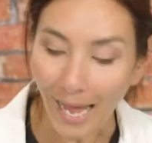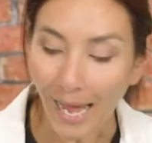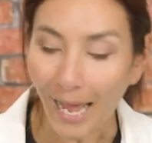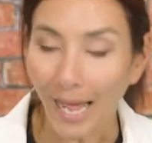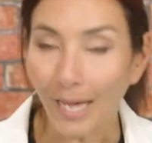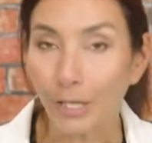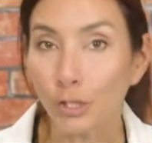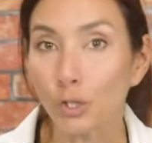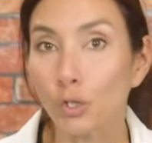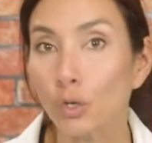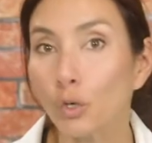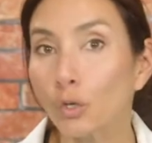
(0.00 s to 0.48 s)

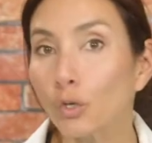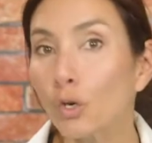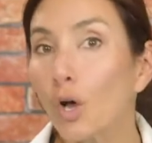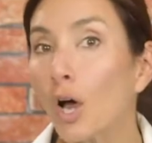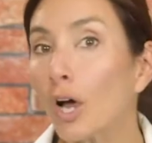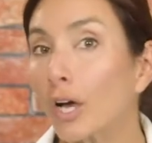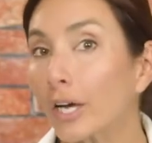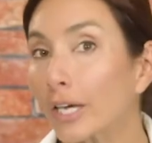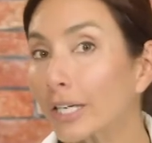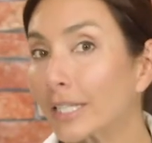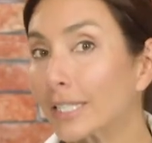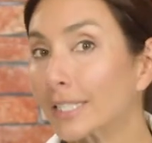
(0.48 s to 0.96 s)
and you're
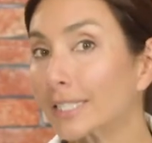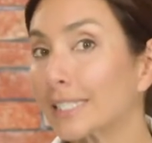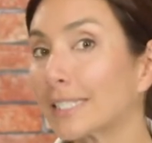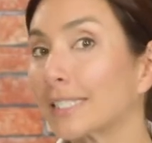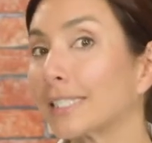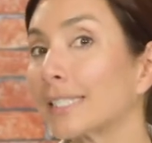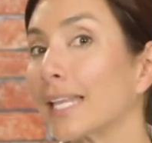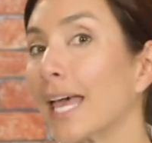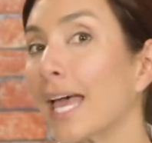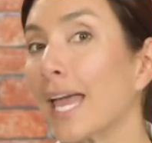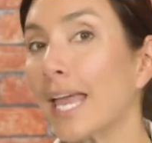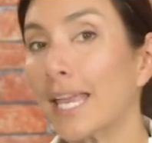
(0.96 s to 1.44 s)
not gonna
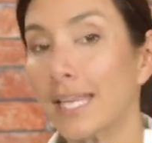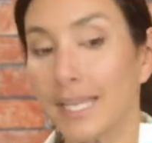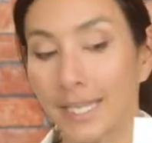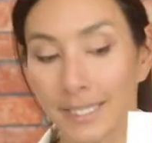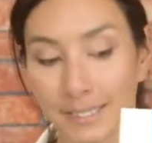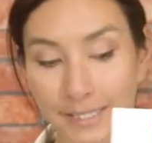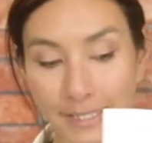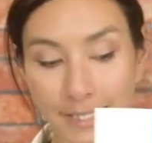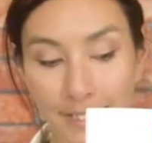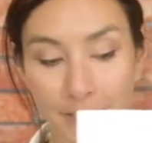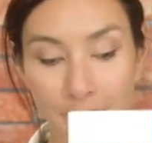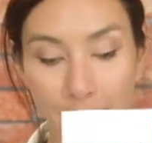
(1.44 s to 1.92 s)
say
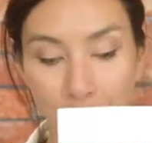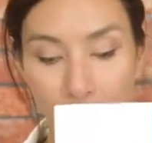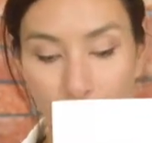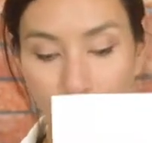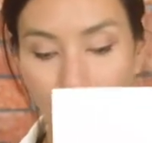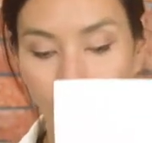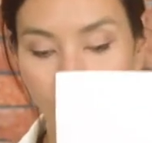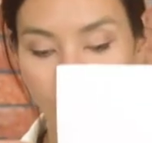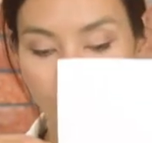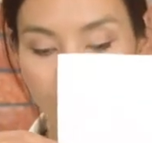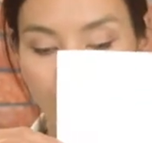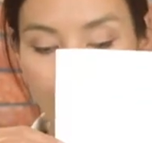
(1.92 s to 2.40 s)
it's the other
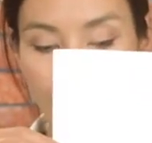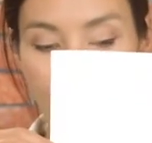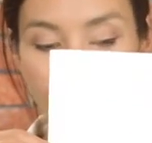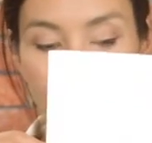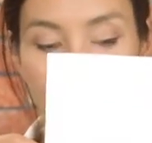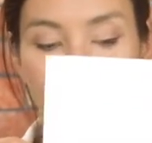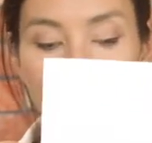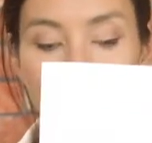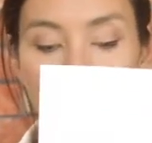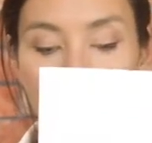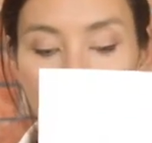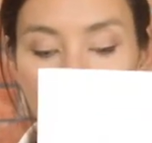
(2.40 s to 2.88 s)
way,
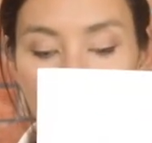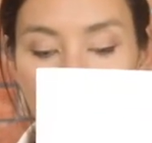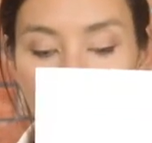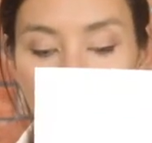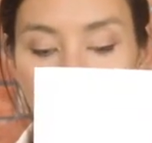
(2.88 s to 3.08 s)
but